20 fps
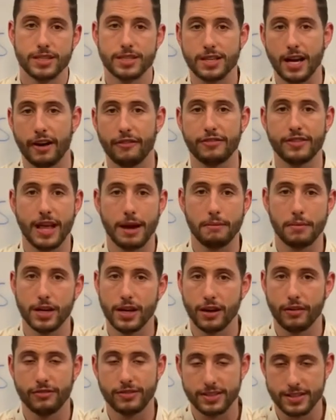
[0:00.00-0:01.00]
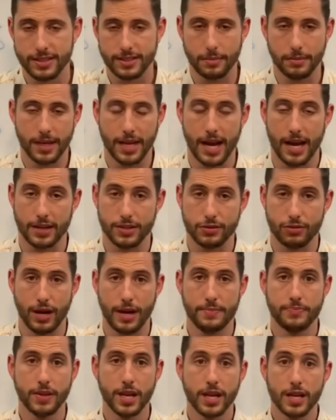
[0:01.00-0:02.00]
siphoned that money off into something else,
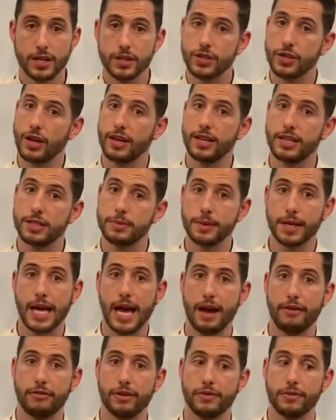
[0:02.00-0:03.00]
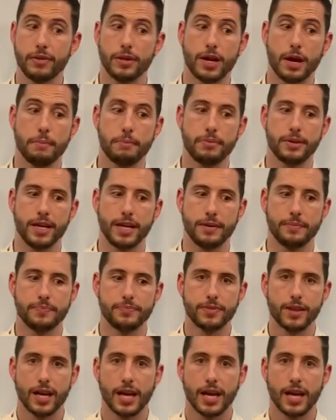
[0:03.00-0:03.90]
right? So you need to be careful of the company.